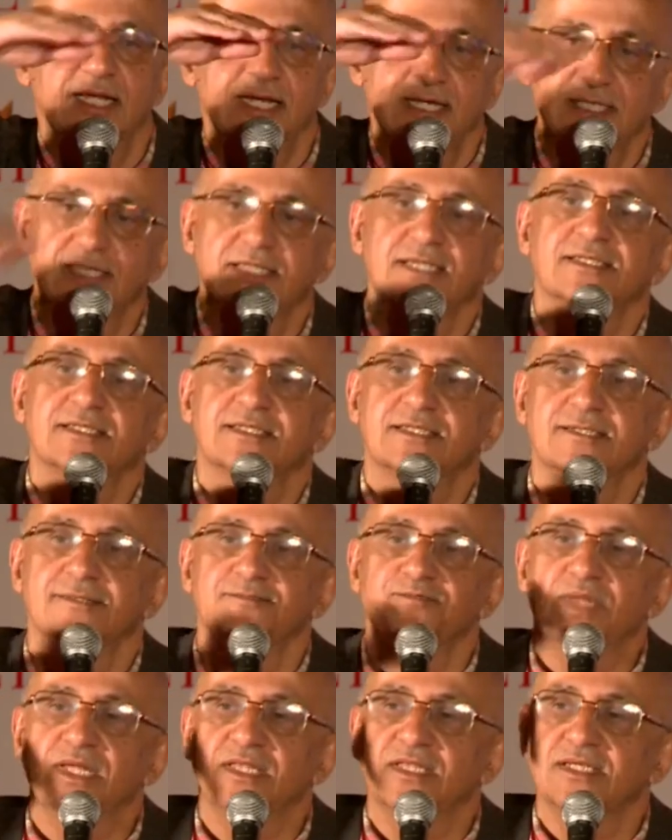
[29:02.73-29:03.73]
like this,
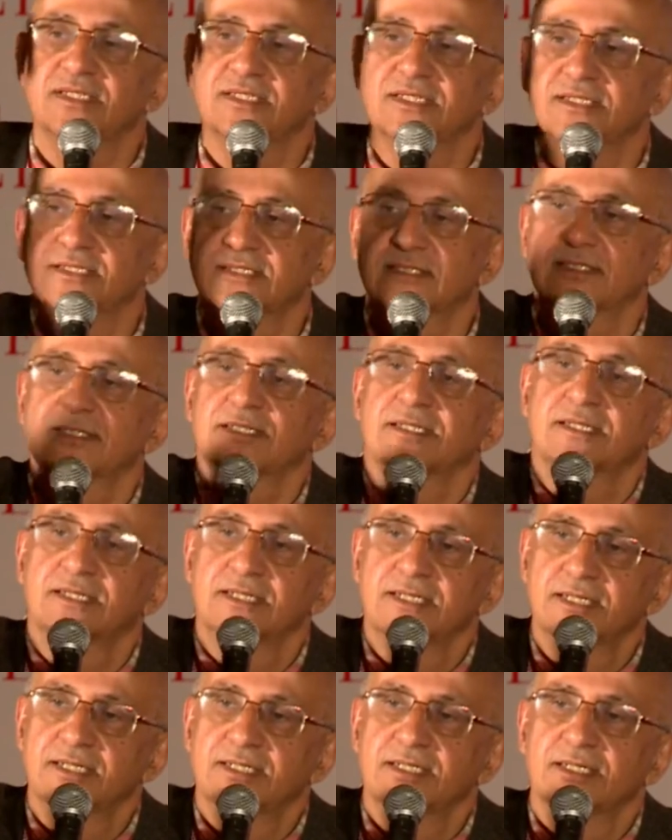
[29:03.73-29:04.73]
that this is
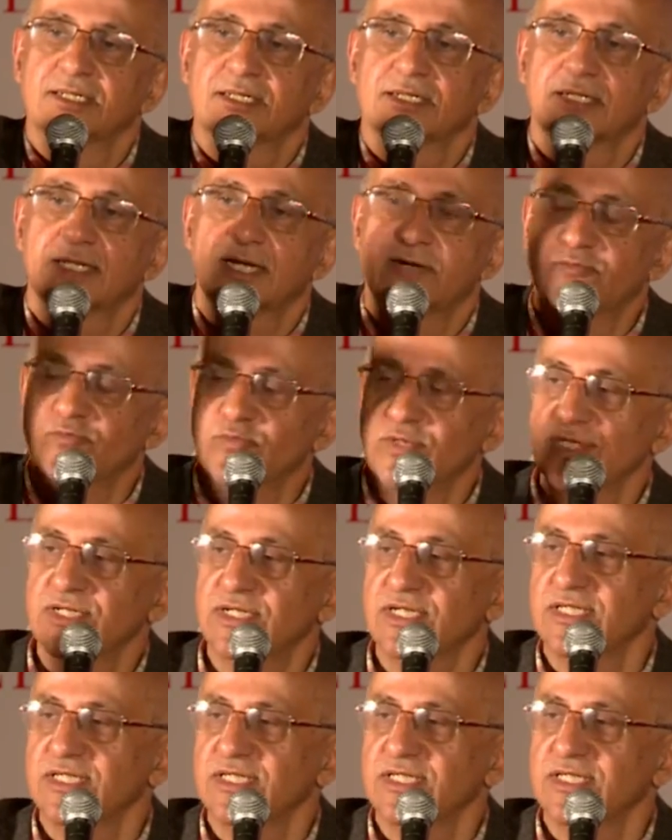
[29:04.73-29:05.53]
government